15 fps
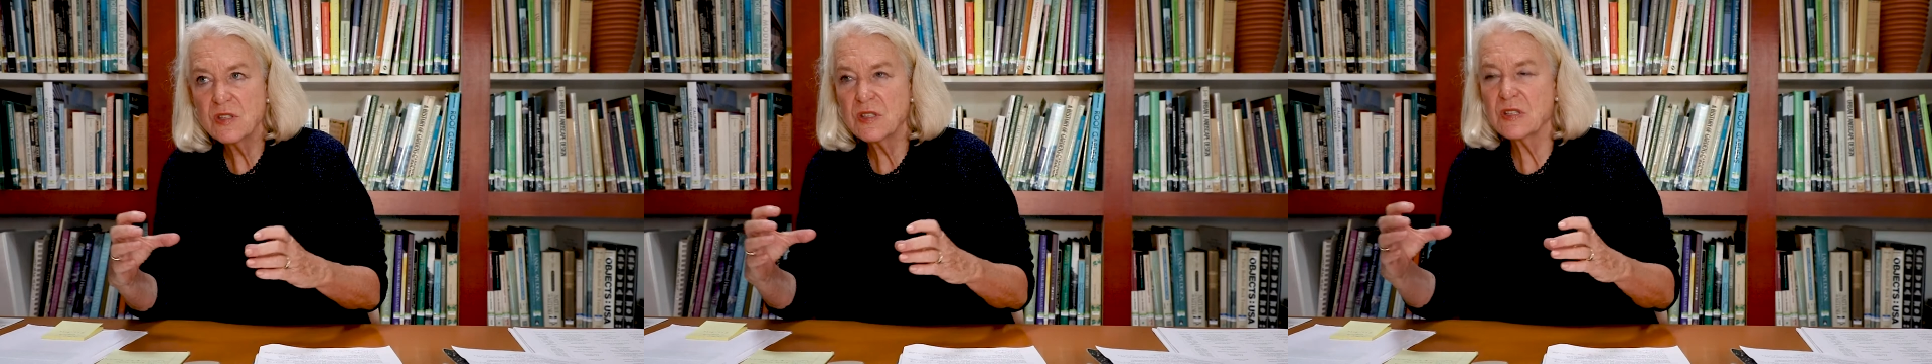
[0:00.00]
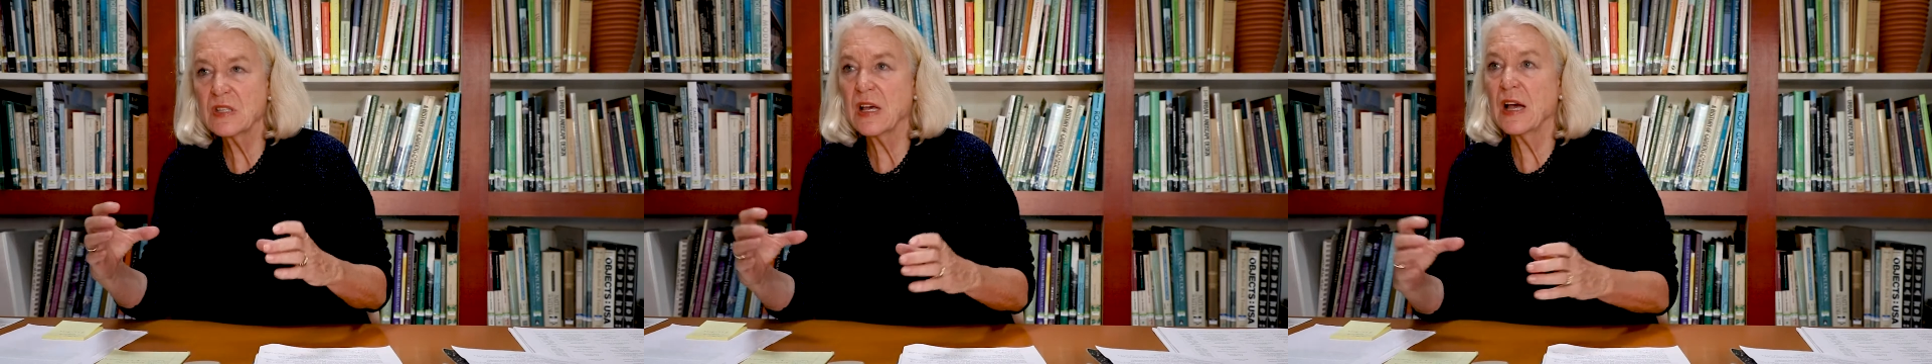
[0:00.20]

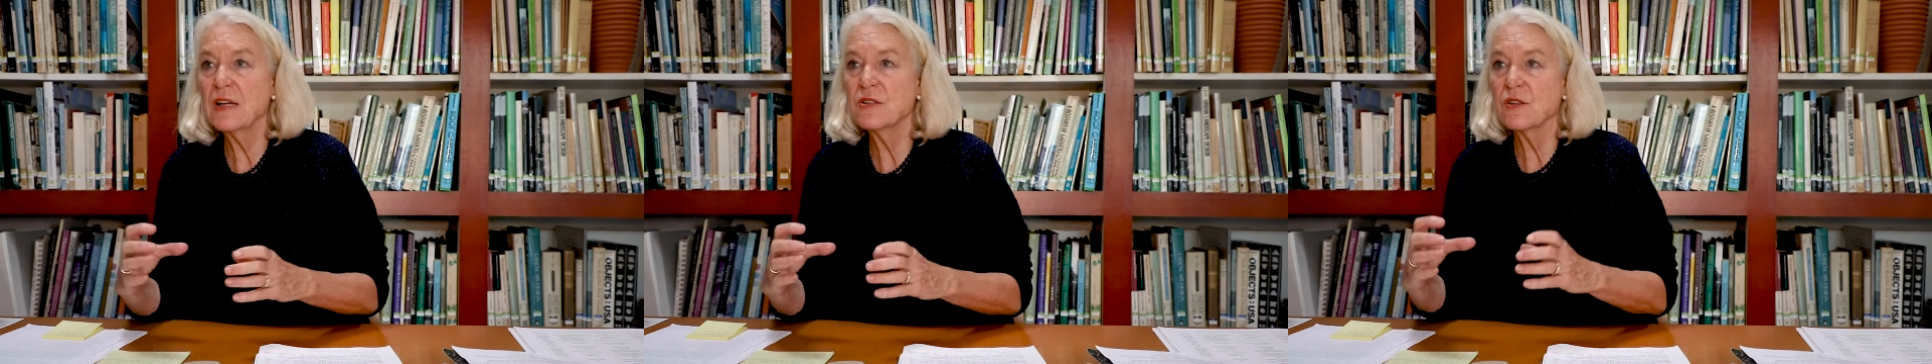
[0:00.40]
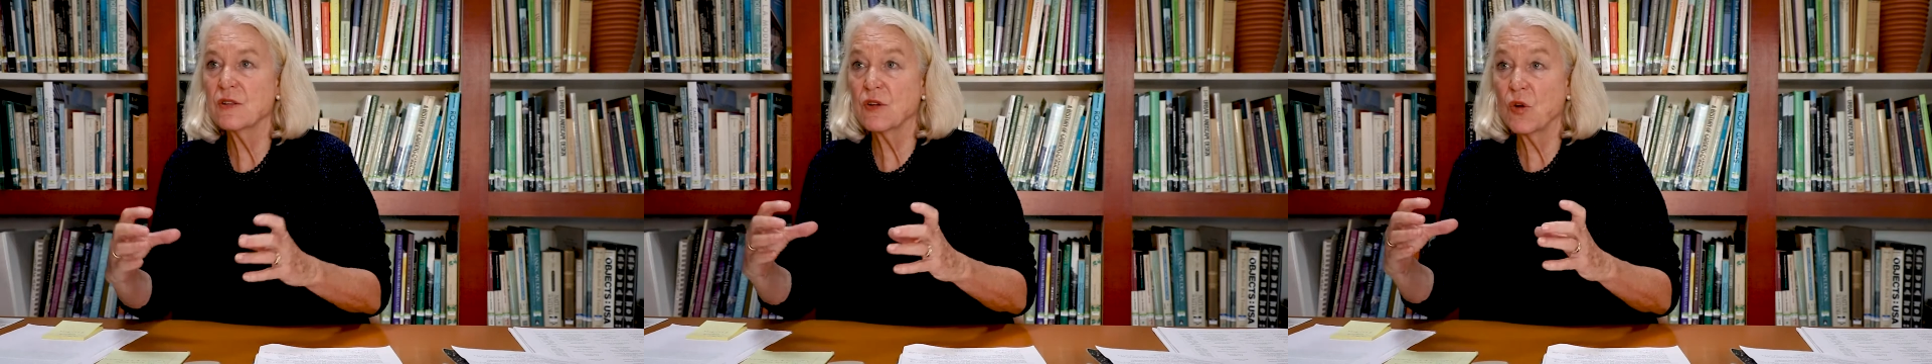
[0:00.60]
the
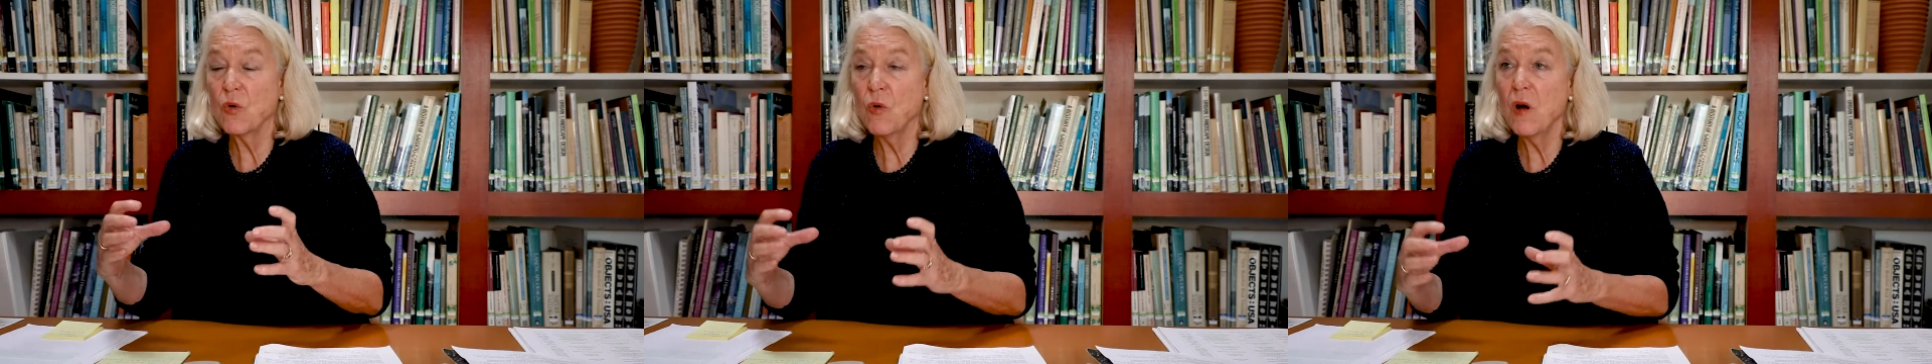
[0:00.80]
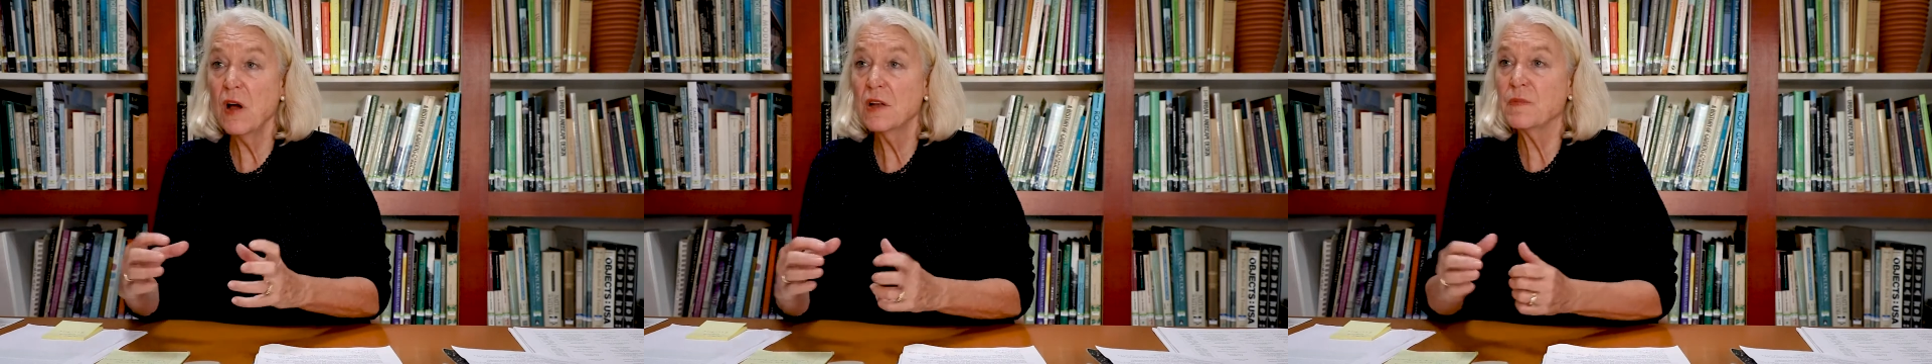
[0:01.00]
size of the
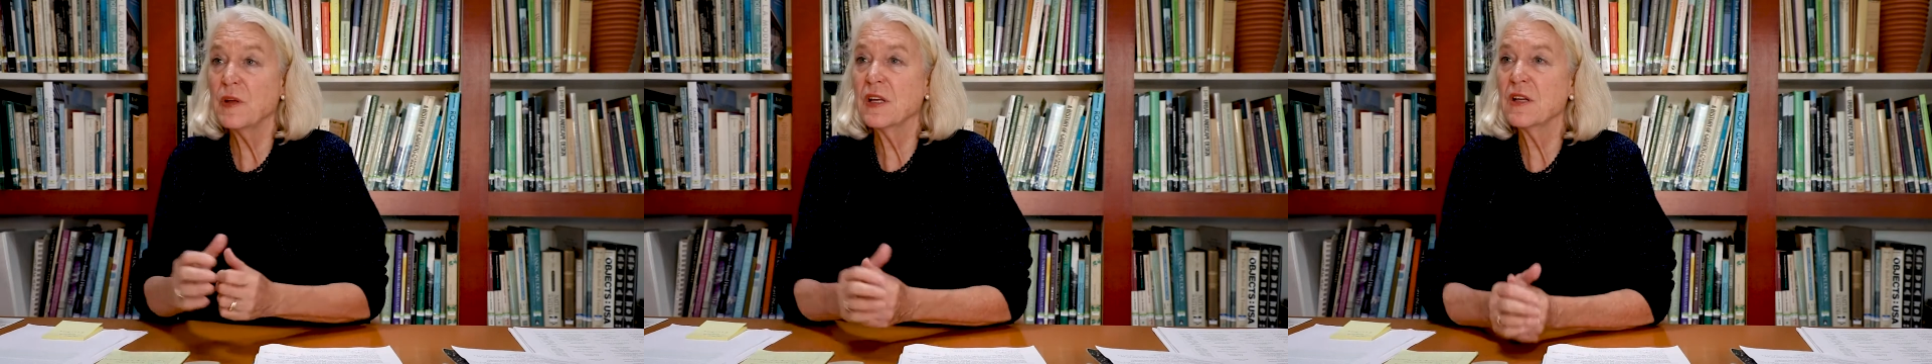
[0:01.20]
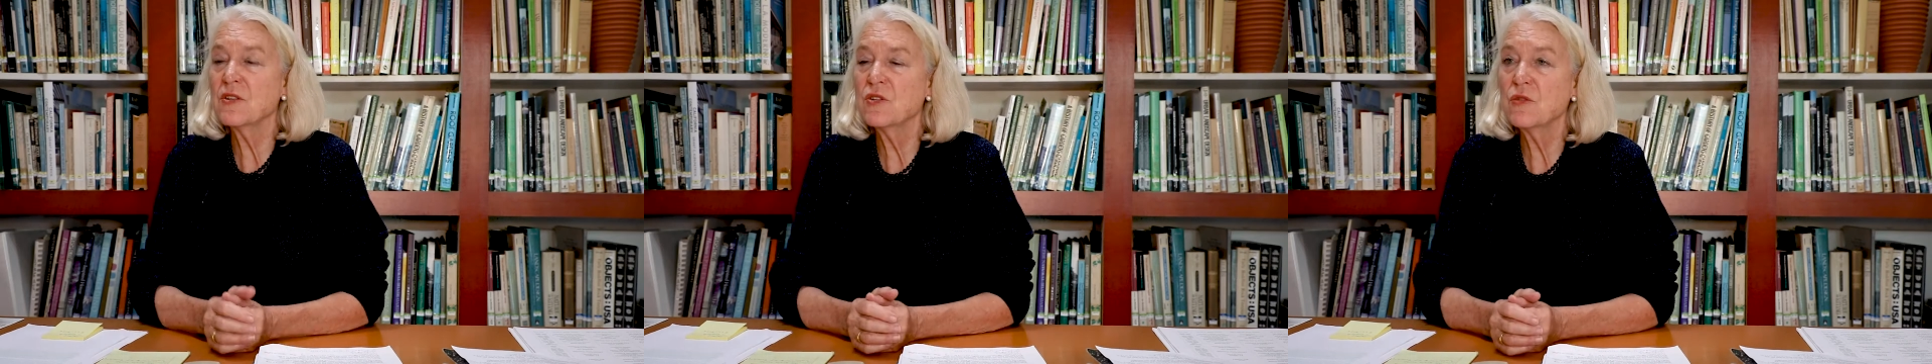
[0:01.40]
quad
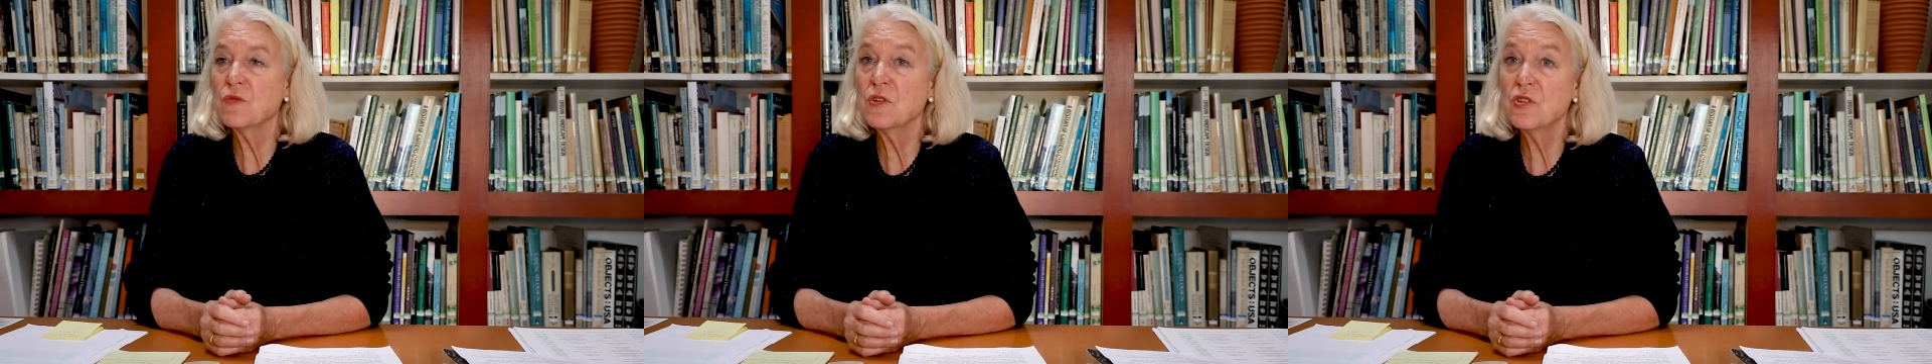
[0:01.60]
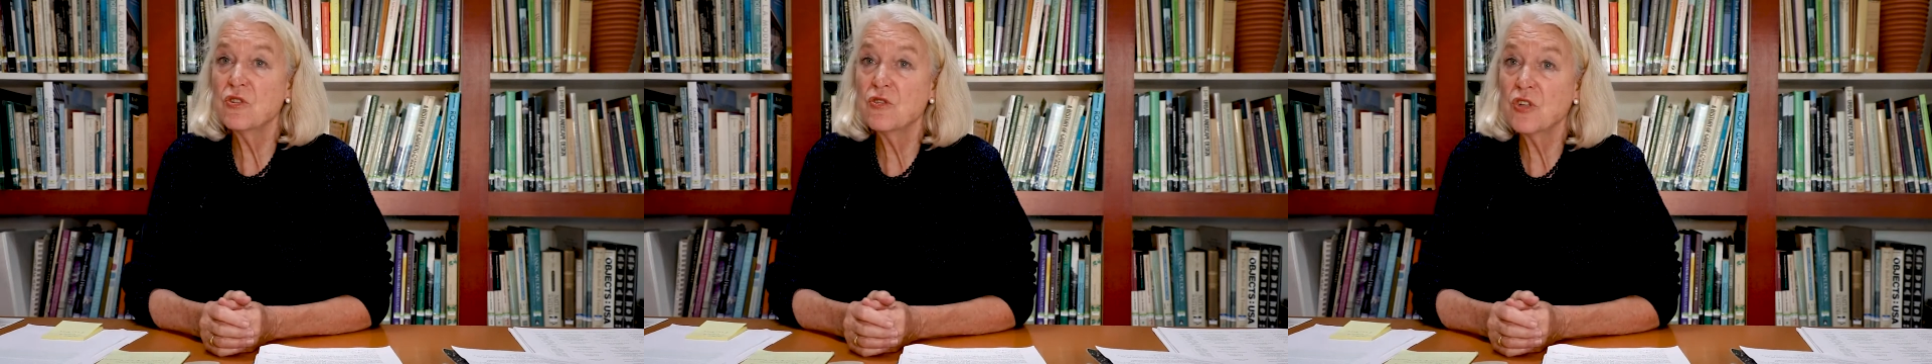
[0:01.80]
because it
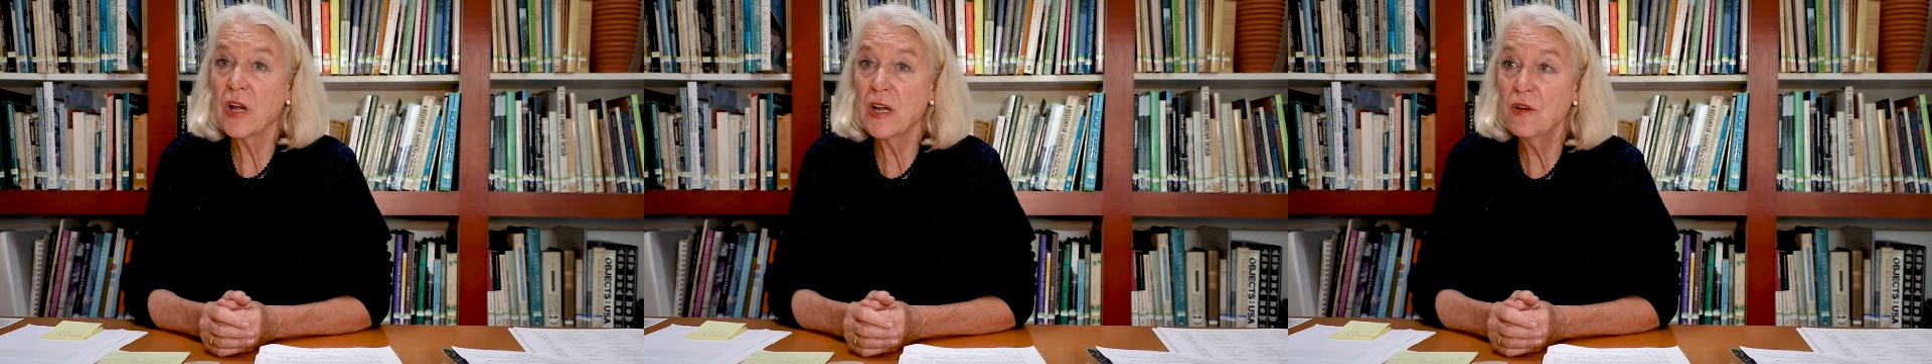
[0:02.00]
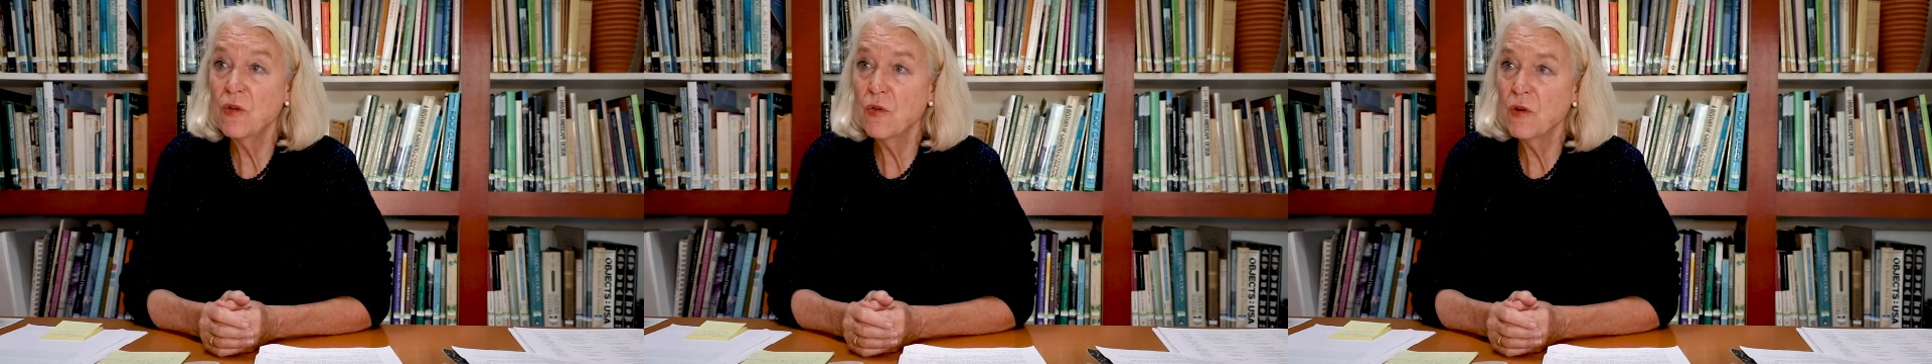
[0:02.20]
was
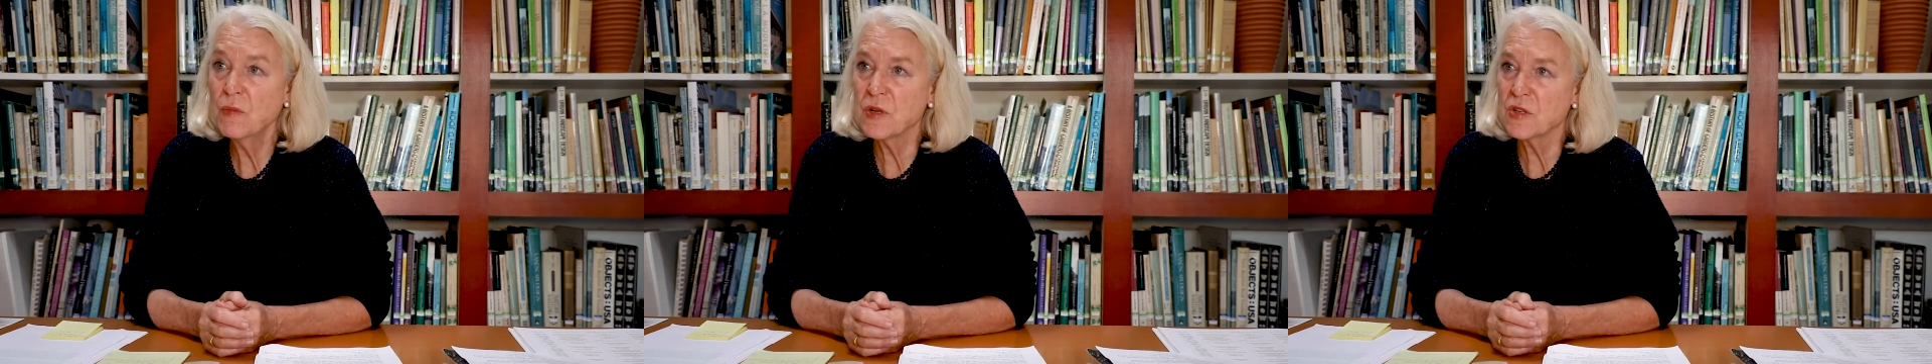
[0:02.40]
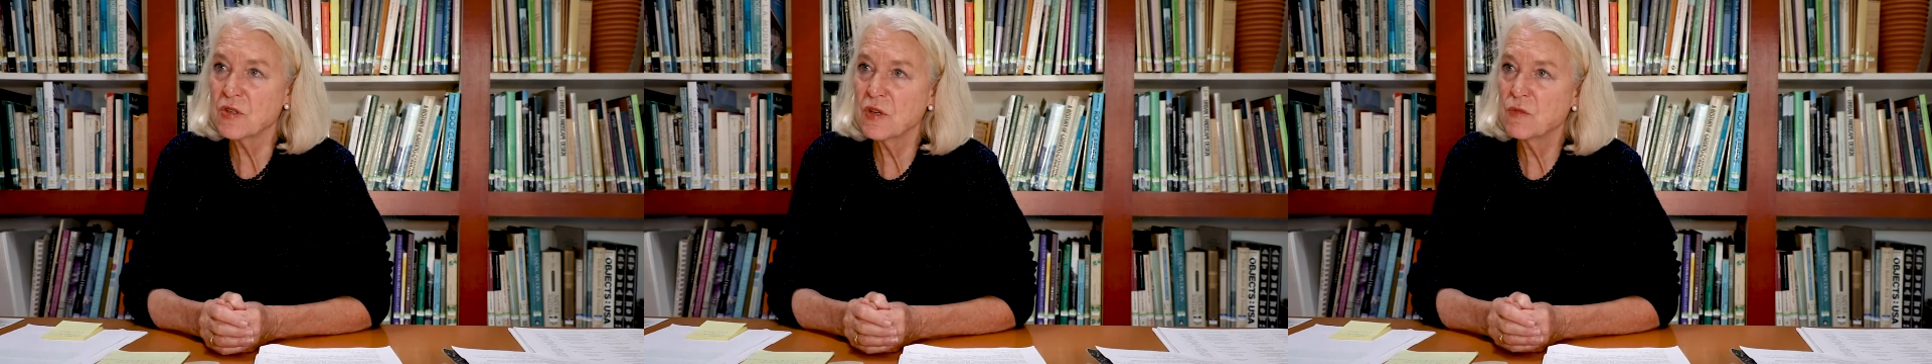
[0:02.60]

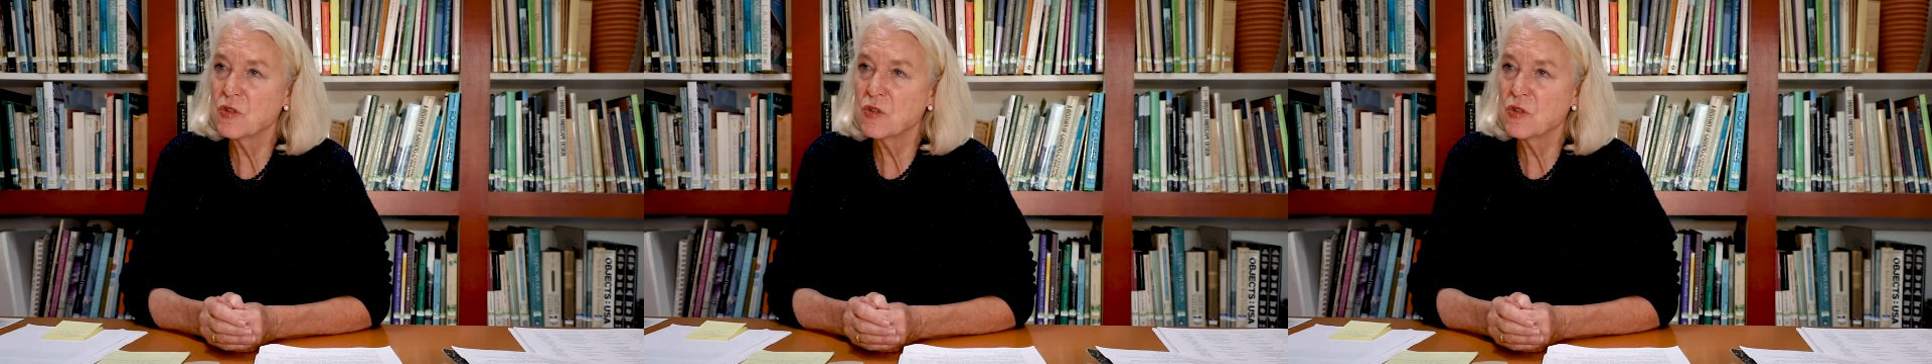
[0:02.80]
ginormous.